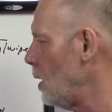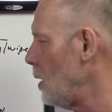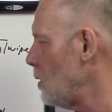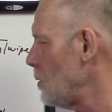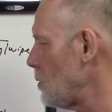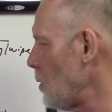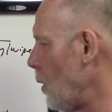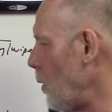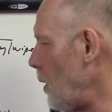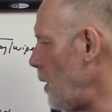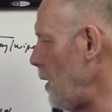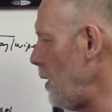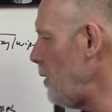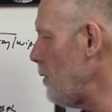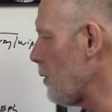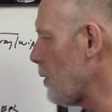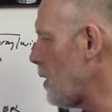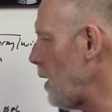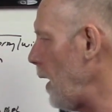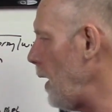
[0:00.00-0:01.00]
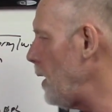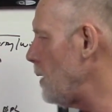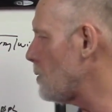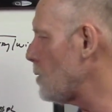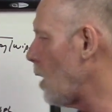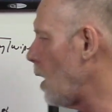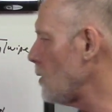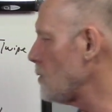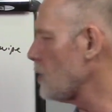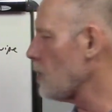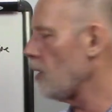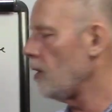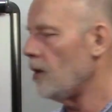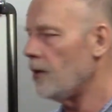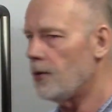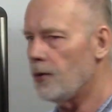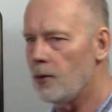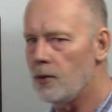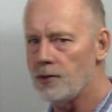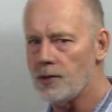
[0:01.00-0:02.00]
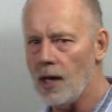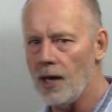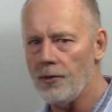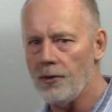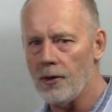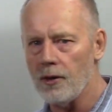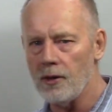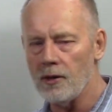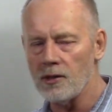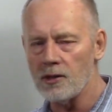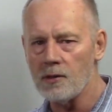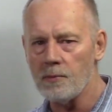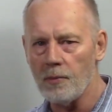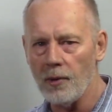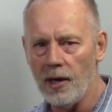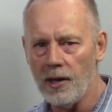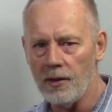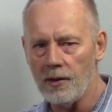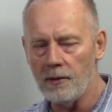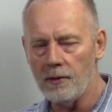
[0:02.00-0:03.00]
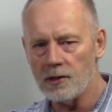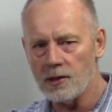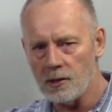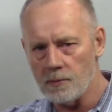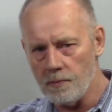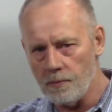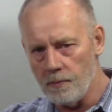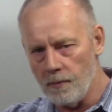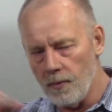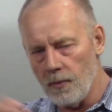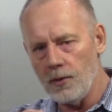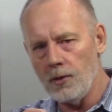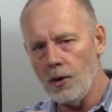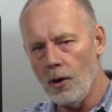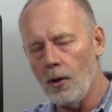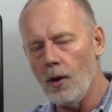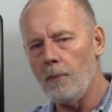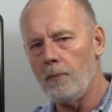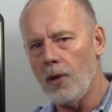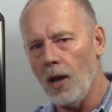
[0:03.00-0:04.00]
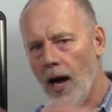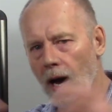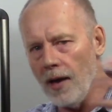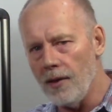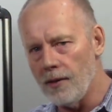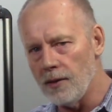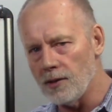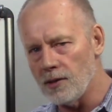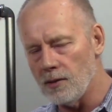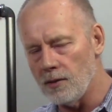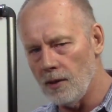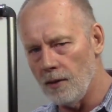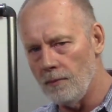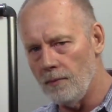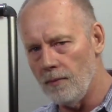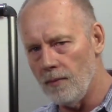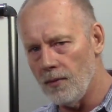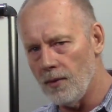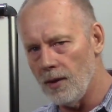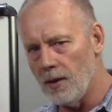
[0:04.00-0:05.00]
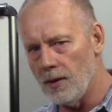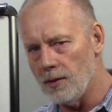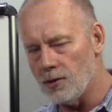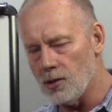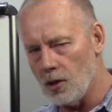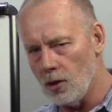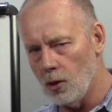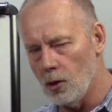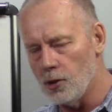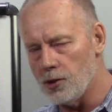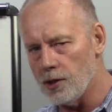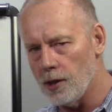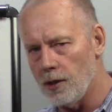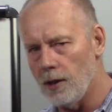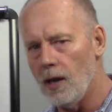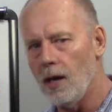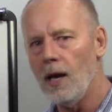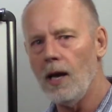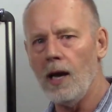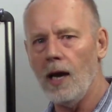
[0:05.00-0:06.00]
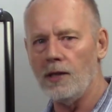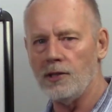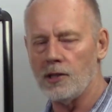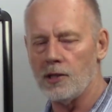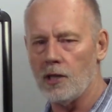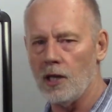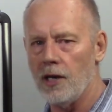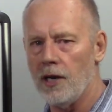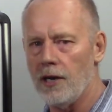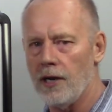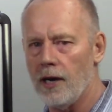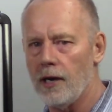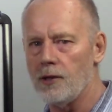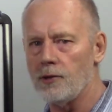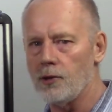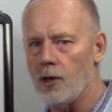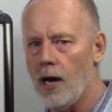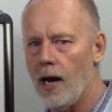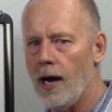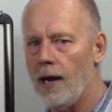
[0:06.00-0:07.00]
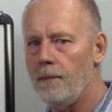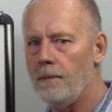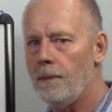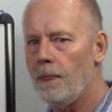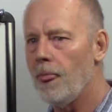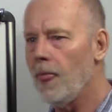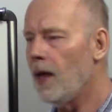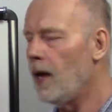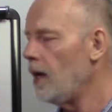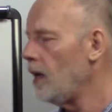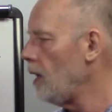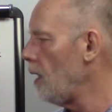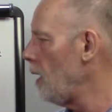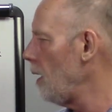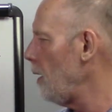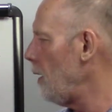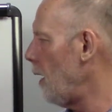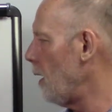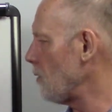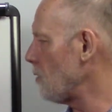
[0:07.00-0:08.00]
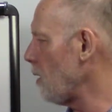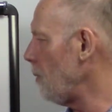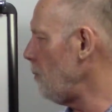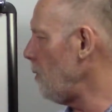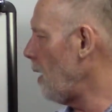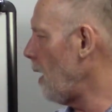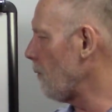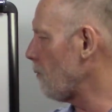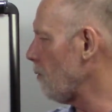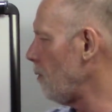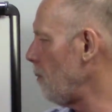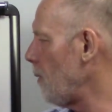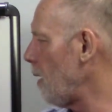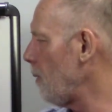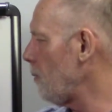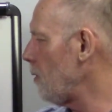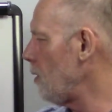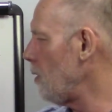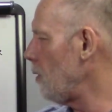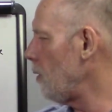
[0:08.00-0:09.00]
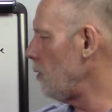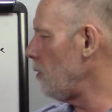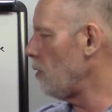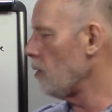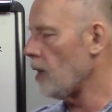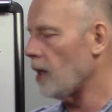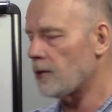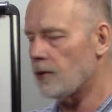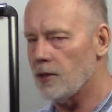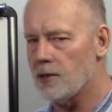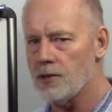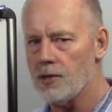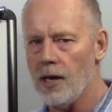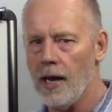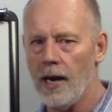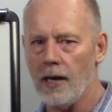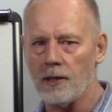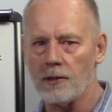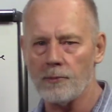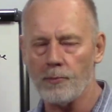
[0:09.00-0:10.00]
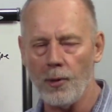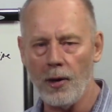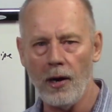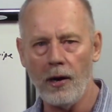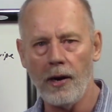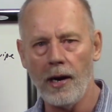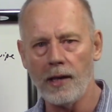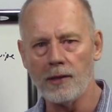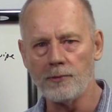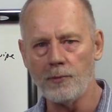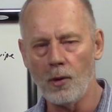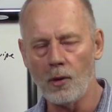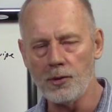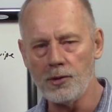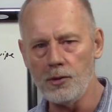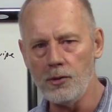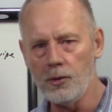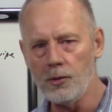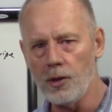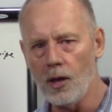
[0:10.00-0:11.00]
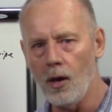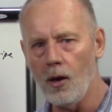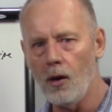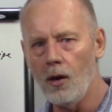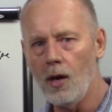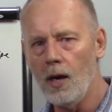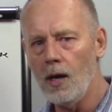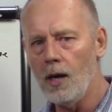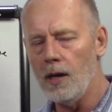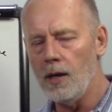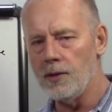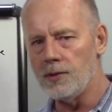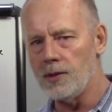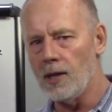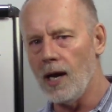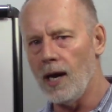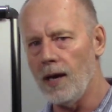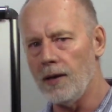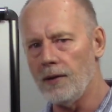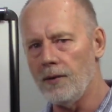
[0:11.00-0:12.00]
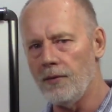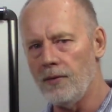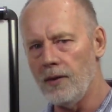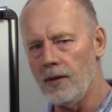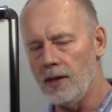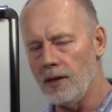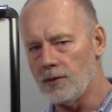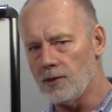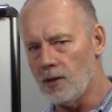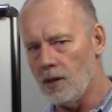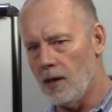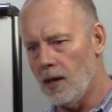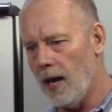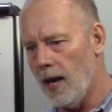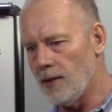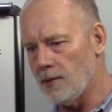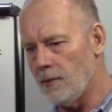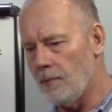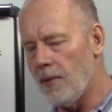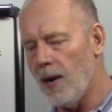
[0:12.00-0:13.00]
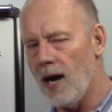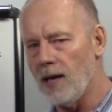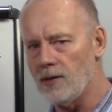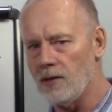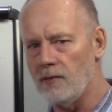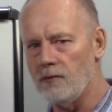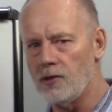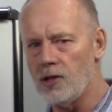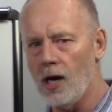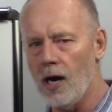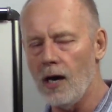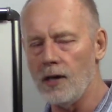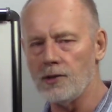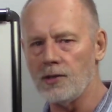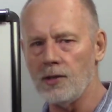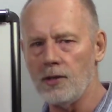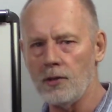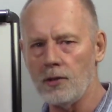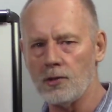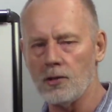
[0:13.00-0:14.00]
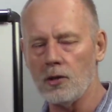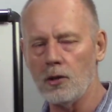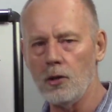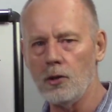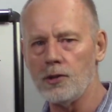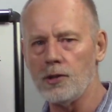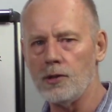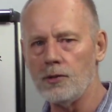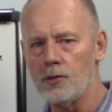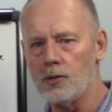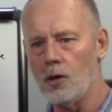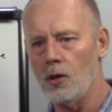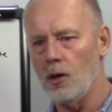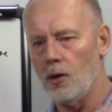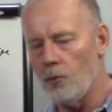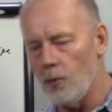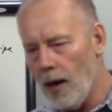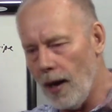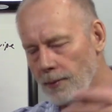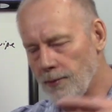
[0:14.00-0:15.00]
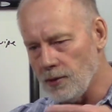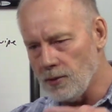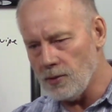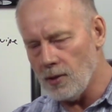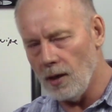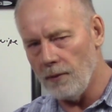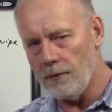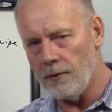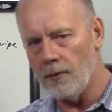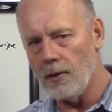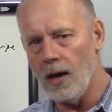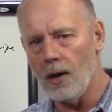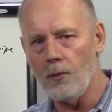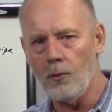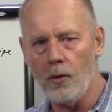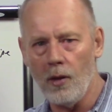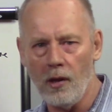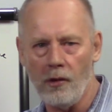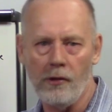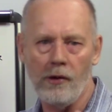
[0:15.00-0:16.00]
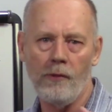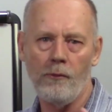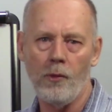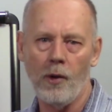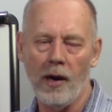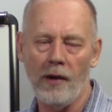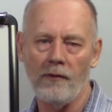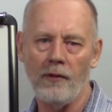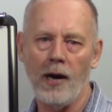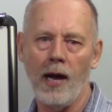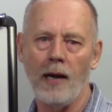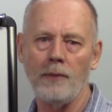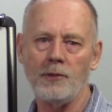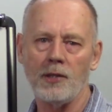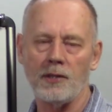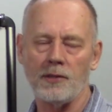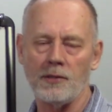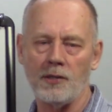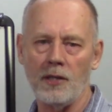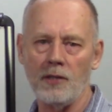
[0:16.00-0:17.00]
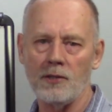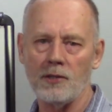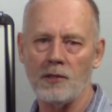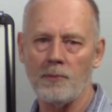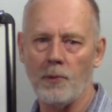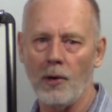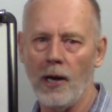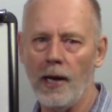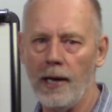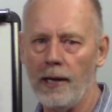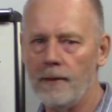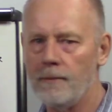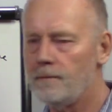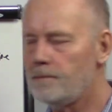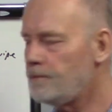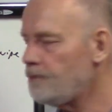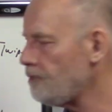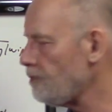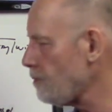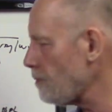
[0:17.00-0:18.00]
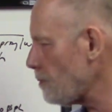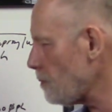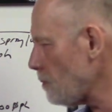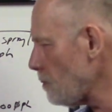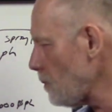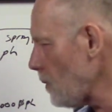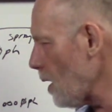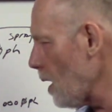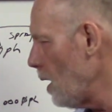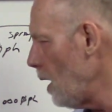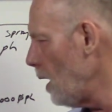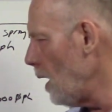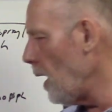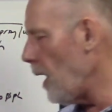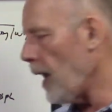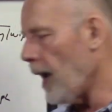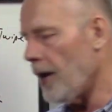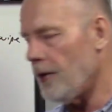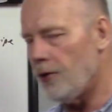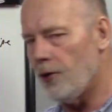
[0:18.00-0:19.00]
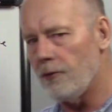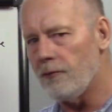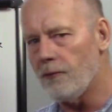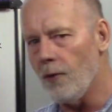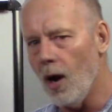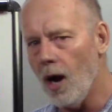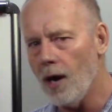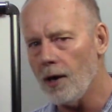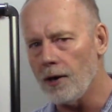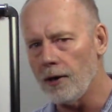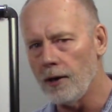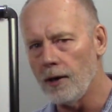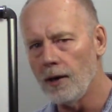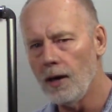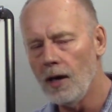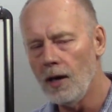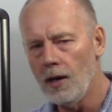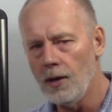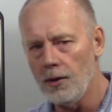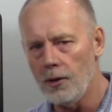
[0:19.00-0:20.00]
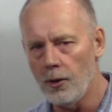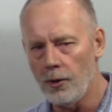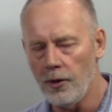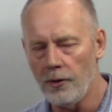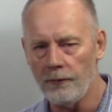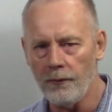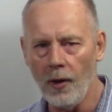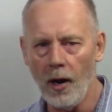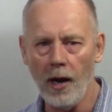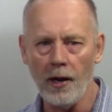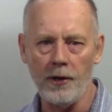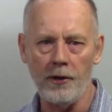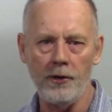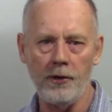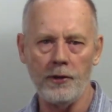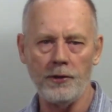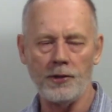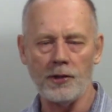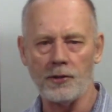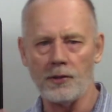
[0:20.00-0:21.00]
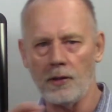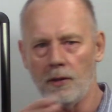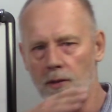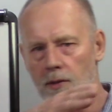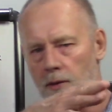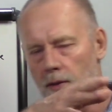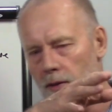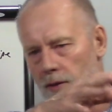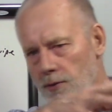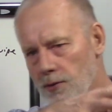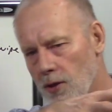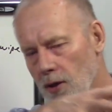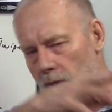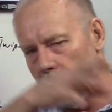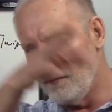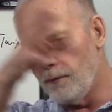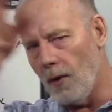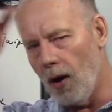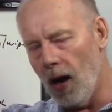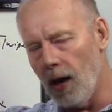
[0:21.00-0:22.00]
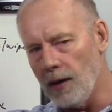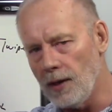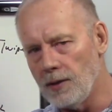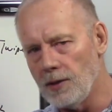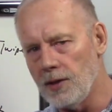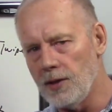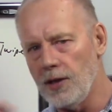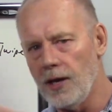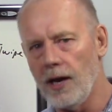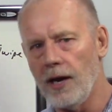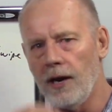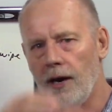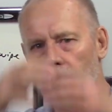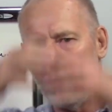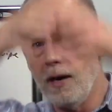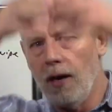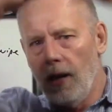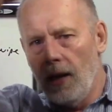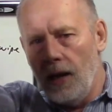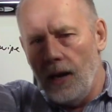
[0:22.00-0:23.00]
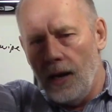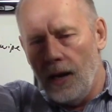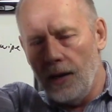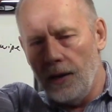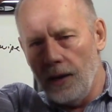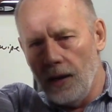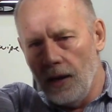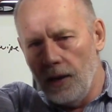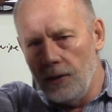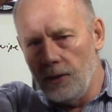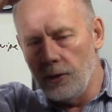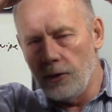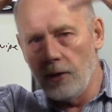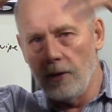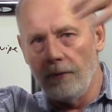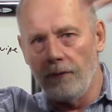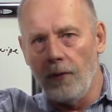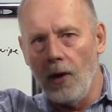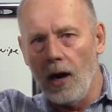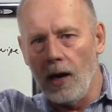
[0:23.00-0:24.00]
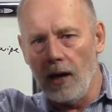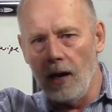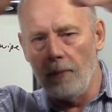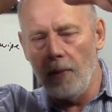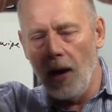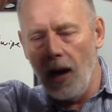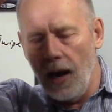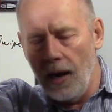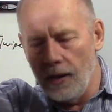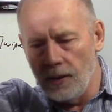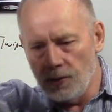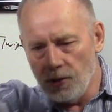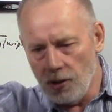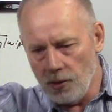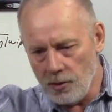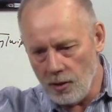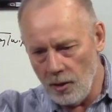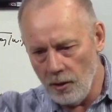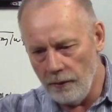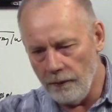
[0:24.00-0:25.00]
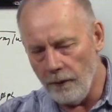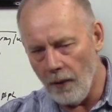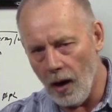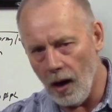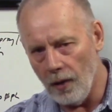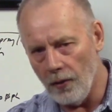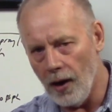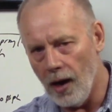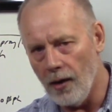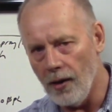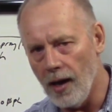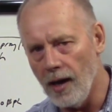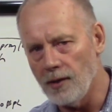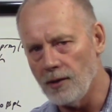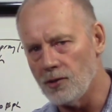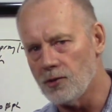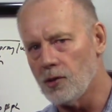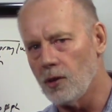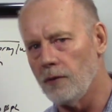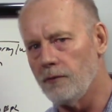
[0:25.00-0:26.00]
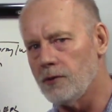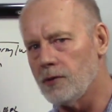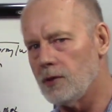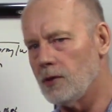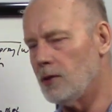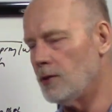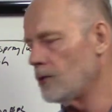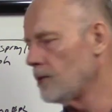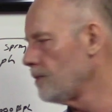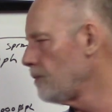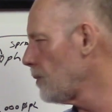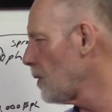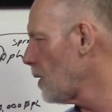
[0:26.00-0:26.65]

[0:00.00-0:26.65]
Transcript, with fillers: So in either case, all they're going to do is that they're going to spray, the, you know, apply the, the, the solution and just let it air dry. Now, something you have to remember, you know, your electrostatic sprayer, as most of you know, is that it has a positive charge to the solution, so it wraps itself around whatever, whatever object's getting sprayed. And your fogger, you know, your fogger, you're just gonna, it's gonna fog into the air, and uh, you're gonna fog up high, and it's just gonna fall down on the surfaces.